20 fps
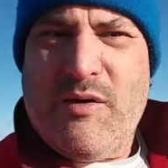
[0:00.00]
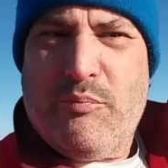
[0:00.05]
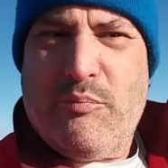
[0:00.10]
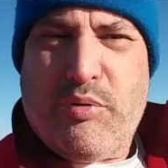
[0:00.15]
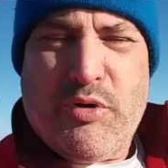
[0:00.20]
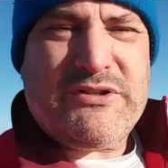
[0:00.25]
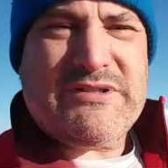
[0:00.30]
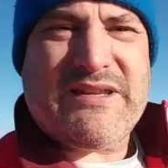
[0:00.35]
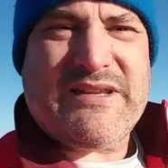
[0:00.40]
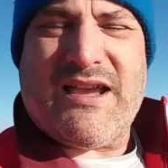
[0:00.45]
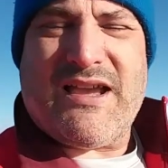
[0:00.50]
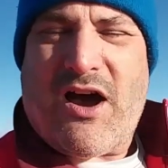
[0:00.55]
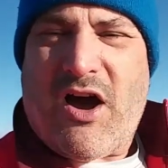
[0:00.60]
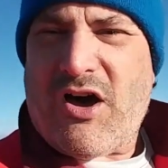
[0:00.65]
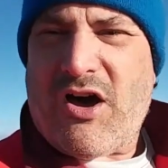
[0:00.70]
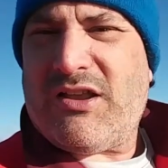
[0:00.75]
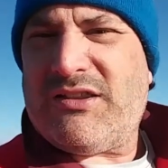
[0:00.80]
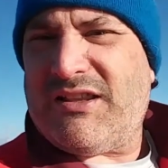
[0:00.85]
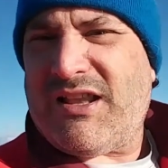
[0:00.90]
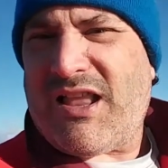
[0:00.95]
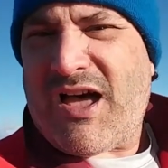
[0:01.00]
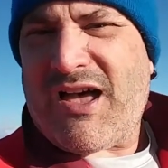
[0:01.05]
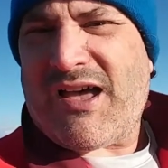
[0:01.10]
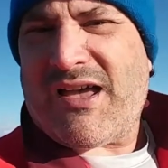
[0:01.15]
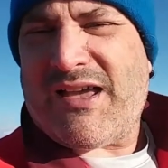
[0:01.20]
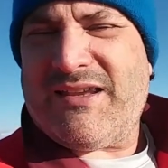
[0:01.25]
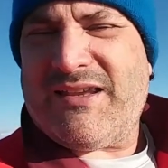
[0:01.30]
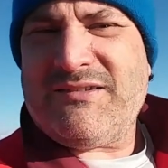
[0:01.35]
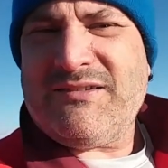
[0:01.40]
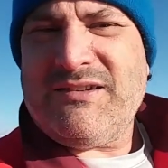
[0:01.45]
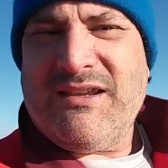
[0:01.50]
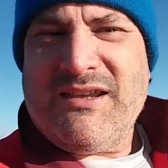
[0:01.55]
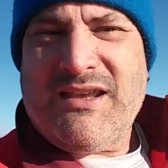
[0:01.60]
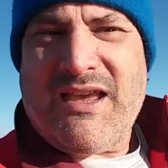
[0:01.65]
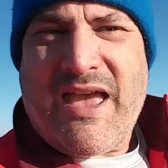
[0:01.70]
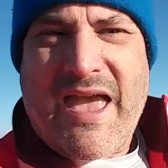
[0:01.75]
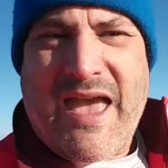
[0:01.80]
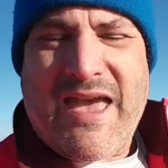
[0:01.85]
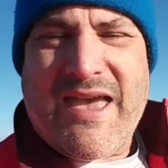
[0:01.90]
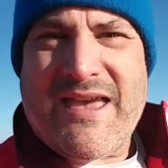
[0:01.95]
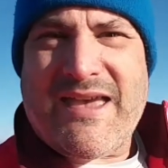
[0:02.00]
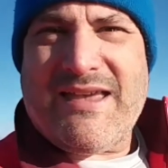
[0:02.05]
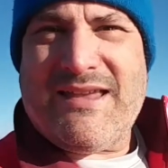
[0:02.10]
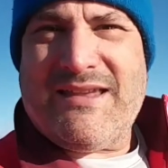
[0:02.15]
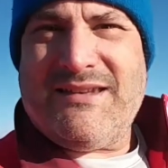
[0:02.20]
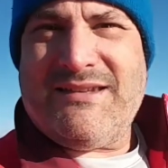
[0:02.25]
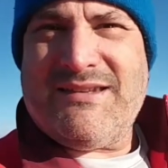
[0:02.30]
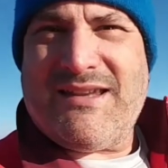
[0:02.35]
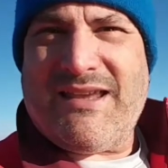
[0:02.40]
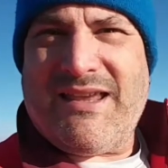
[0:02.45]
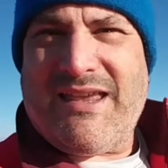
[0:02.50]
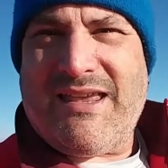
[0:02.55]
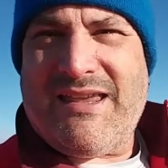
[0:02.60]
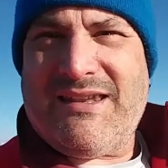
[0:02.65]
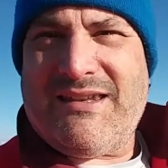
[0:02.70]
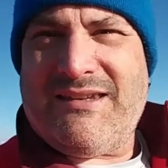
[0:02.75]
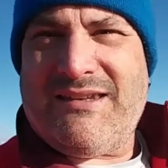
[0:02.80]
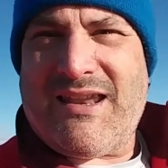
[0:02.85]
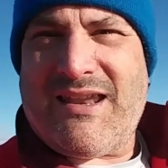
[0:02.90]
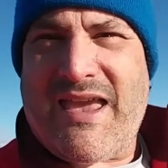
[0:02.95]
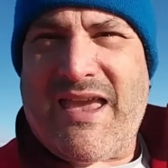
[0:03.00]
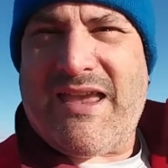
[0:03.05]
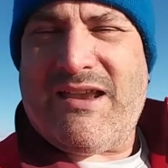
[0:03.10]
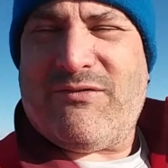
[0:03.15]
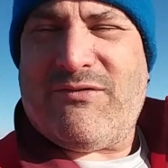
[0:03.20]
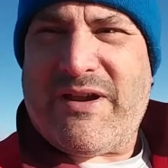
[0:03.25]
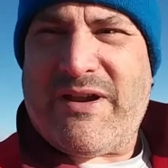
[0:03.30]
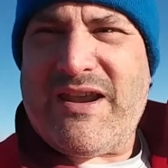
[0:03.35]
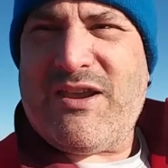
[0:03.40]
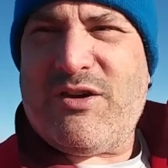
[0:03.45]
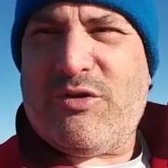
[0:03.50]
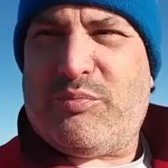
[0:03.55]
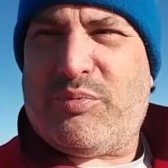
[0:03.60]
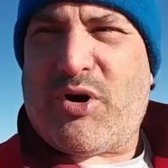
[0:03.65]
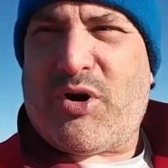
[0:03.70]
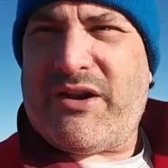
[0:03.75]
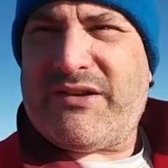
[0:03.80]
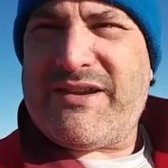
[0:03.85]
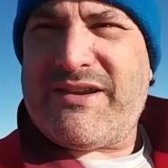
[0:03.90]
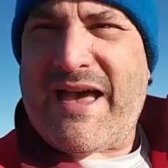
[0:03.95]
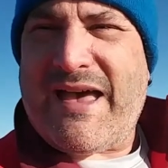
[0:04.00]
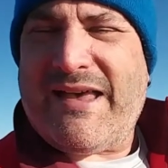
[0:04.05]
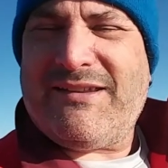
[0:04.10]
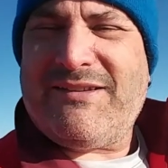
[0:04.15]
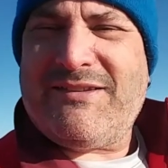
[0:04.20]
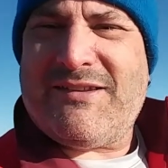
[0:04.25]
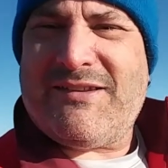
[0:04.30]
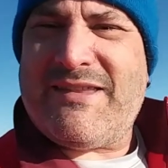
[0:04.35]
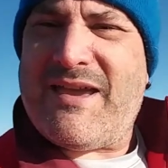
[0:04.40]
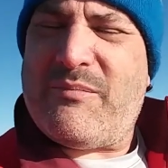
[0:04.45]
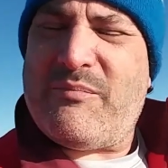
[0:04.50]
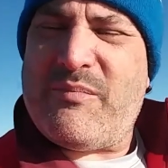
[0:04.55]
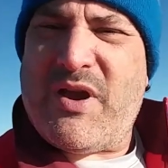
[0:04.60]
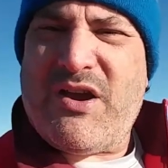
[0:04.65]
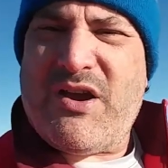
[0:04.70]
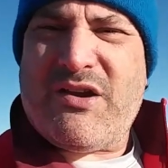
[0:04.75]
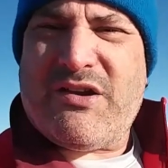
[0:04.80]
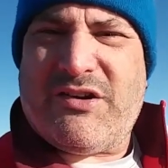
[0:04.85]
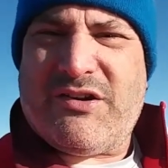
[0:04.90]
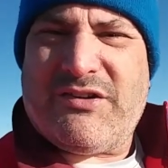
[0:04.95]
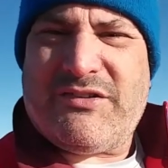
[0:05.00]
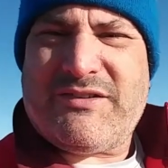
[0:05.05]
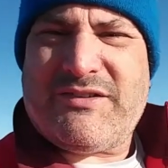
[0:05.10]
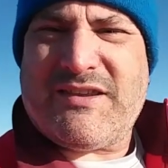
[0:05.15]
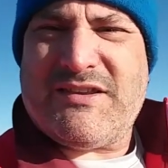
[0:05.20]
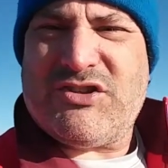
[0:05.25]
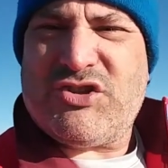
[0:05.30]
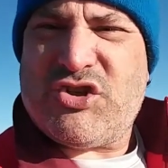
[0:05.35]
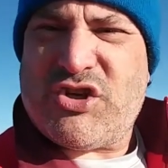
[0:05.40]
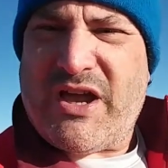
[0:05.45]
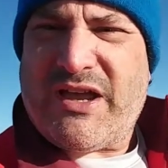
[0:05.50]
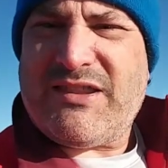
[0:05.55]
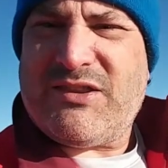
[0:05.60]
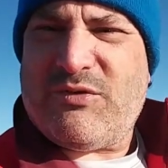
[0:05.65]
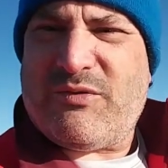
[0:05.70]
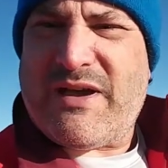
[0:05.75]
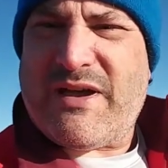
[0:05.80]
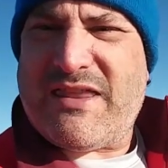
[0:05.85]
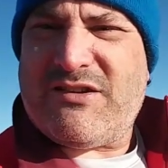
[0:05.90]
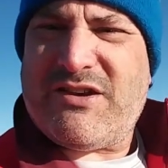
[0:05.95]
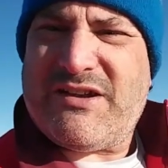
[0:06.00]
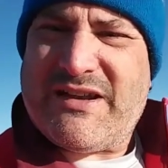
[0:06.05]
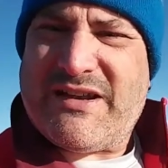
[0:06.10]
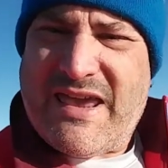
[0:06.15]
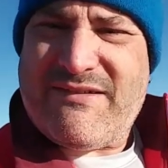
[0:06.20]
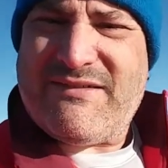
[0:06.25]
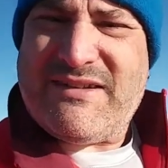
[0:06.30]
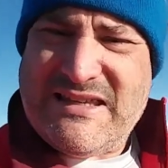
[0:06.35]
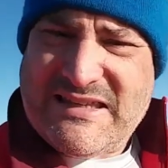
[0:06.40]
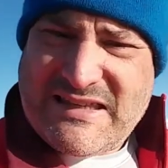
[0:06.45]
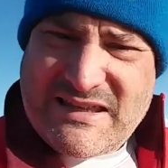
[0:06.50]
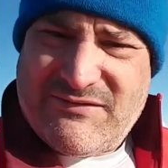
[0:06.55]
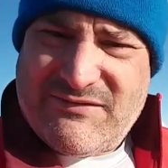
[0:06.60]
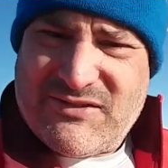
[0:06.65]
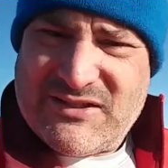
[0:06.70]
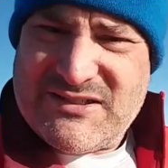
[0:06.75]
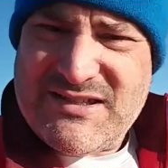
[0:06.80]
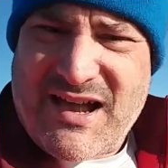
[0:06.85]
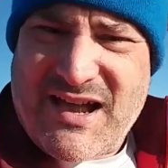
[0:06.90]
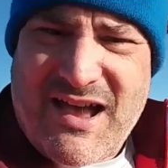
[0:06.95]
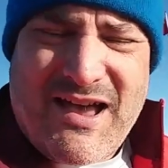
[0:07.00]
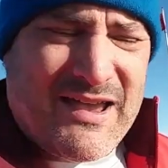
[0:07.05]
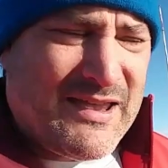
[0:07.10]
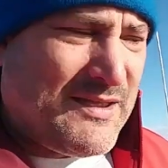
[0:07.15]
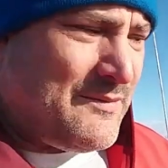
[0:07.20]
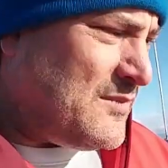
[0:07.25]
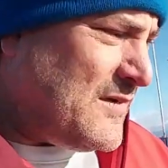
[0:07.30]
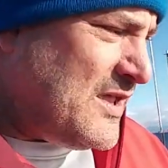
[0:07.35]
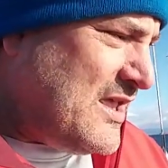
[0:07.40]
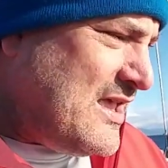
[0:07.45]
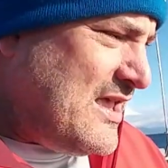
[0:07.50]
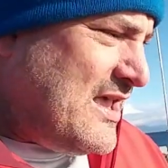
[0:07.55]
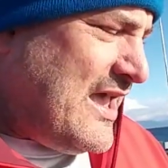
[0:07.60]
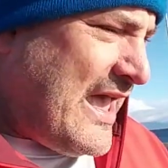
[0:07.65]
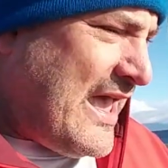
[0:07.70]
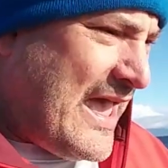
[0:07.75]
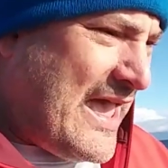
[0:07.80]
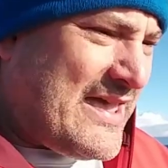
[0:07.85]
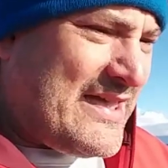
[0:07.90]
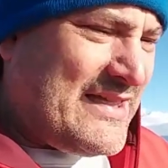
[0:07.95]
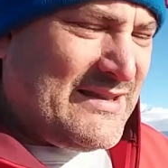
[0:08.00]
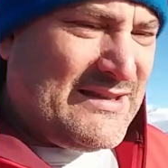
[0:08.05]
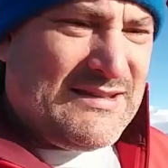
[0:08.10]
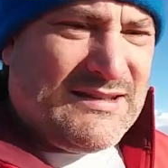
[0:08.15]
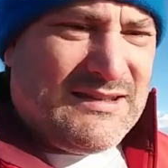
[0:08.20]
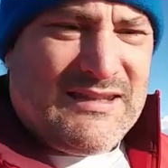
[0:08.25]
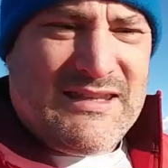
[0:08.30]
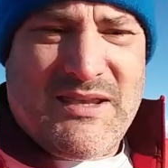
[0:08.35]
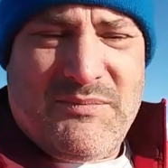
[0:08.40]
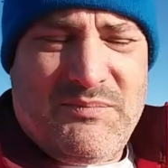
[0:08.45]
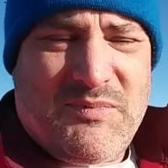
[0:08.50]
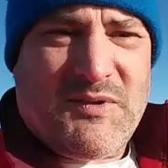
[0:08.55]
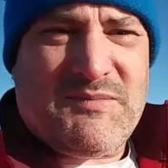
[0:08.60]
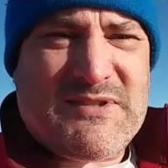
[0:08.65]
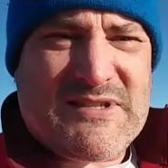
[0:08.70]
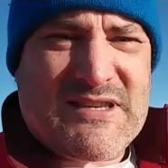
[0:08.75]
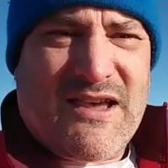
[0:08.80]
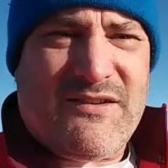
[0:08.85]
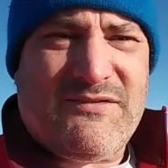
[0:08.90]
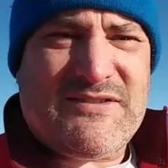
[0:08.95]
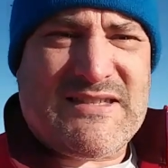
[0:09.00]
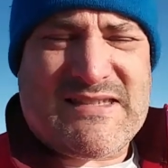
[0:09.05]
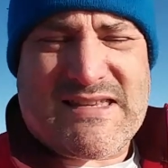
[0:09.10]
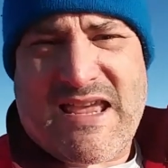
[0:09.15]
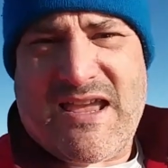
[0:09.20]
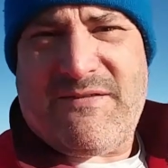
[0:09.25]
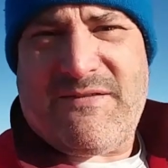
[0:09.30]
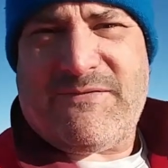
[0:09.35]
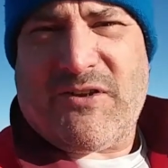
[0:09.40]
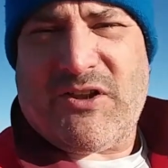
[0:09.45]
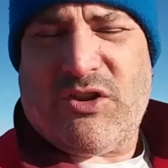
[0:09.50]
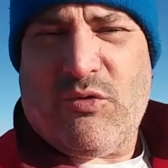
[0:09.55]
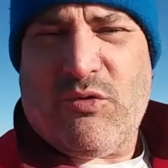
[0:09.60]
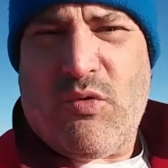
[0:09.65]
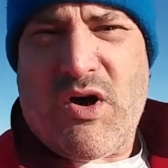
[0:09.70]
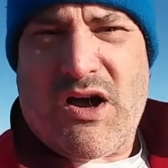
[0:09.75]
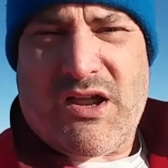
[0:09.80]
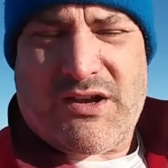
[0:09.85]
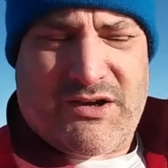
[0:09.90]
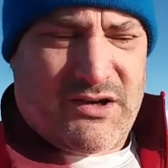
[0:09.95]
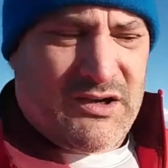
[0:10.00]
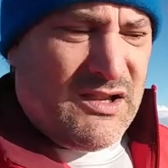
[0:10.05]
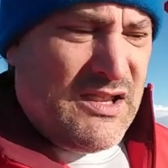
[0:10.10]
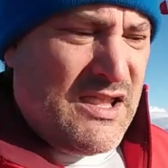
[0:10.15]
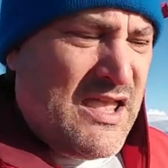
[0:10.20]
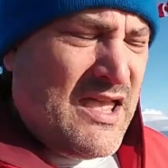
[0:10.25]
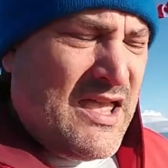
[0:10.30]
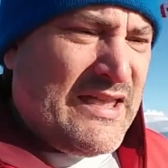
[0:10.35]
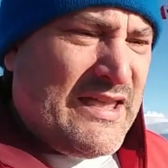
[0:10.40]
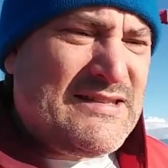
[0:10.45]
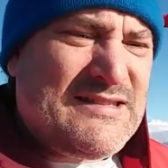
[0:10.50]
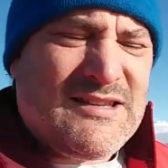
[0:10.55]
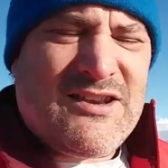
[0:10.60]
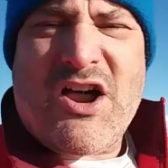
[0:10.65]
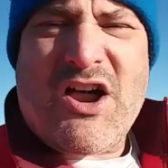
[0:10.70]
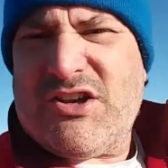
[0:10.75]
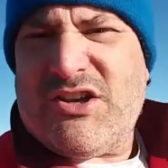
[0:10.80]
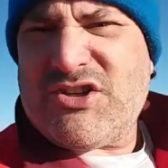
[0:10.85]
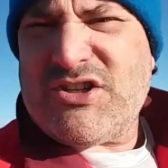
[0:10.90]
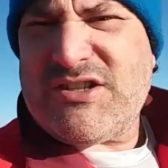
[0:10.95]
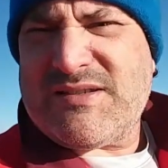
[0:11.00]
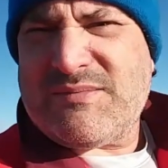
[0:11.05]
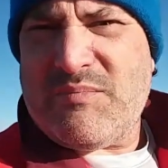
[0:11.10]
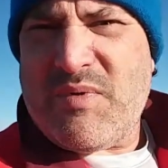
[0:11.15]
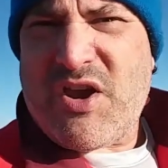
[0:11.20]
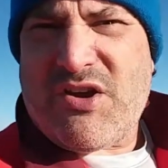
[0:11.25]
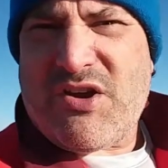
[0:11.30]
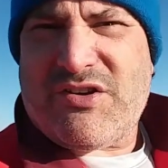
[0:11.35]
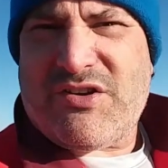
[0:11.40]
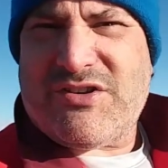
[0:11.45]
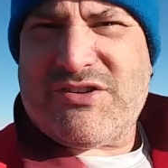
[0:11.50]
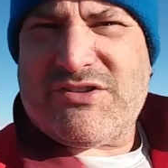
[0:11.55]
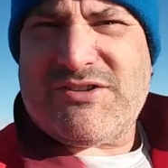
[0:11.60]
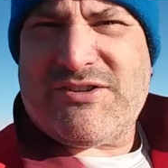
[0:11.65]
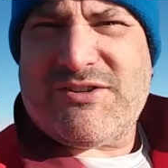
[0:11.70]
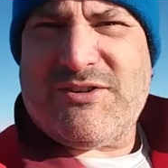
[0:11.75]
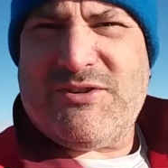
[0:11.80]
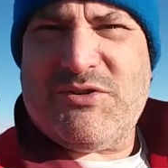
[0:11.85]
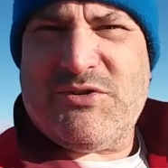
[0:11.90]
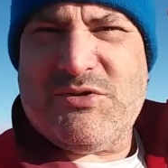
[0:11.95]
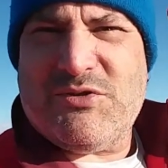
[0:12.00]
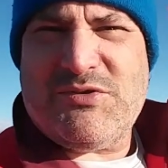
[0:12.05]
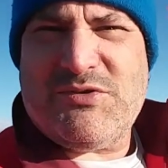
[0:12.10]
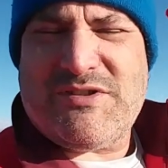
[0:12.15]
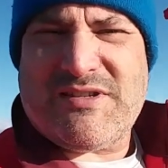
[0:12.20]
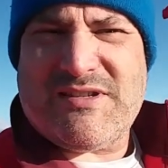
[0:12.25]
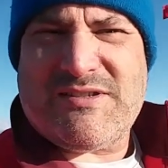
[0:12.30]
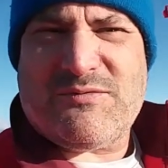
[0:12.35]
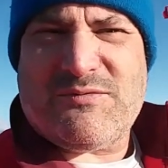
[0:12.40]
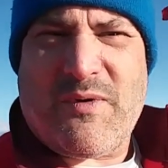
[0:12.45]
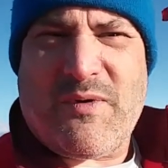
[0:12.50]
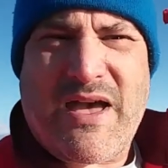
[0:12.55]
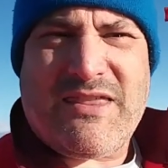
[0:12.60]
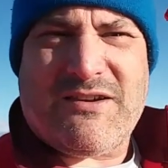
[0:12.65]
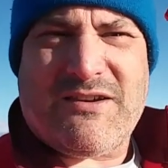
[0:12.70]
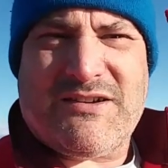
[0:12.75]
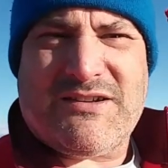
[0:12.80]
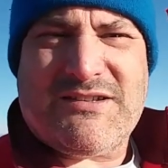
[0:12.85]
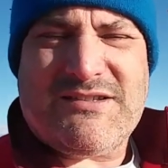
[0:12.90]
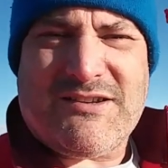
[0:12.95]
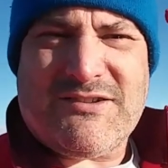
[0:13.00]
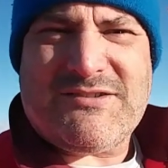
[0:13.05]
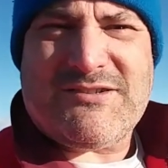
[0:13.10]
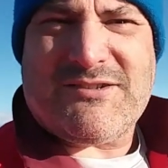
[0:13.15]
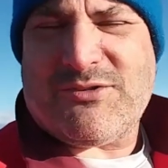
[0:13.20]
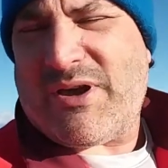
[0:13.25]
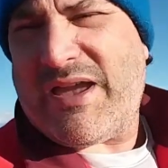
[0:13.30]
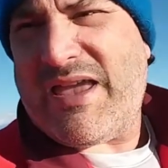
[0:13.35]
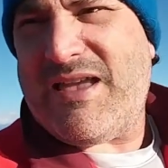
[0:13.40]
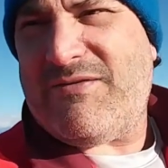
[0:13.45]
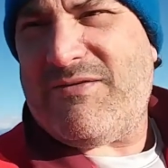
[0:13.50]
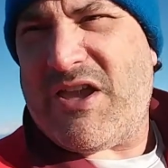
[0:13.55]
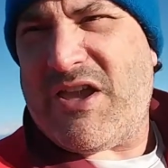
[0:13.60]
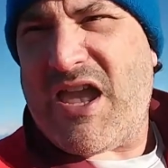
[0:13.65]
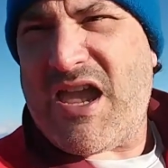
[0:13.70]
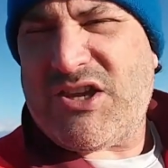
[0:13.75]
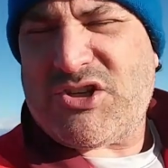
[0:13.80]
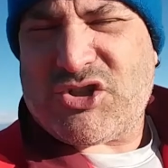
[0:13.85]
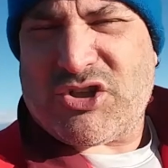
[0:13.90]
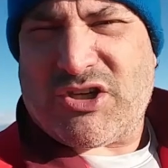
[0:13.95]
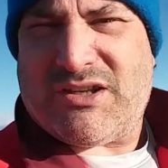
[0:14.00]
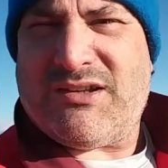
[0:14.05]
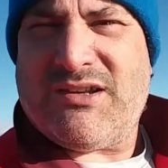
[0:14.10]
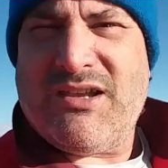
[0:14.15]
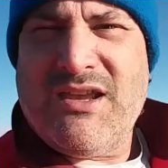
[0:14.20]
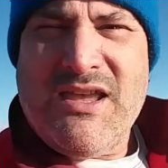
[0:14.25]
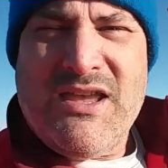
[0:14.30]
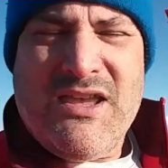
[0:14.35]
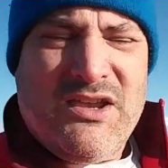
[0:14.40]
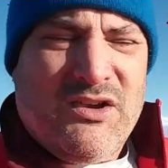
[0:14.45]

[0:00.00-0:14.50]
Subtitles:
puts it online and in a radio broadcast so that mariners can check the weather at any given time and keep themselves safe on the water. It's not just mariners who use this weather, it's also aviation.